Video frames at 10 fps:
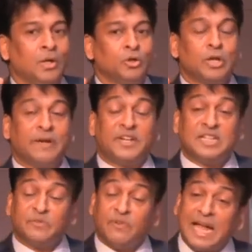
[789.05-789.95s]
So if it
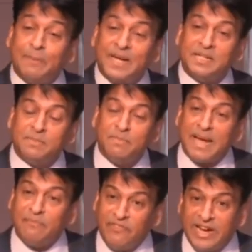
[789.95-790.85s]
is filed by
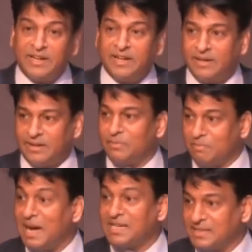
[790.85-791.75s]
my vendor,
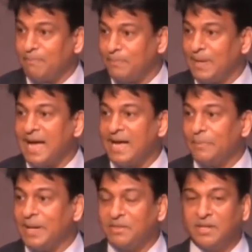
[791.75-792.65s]
my supplier
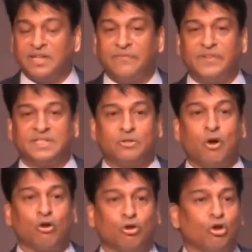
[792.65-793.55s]
by 31st
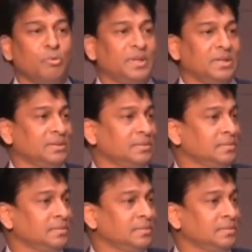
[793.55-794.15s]
October,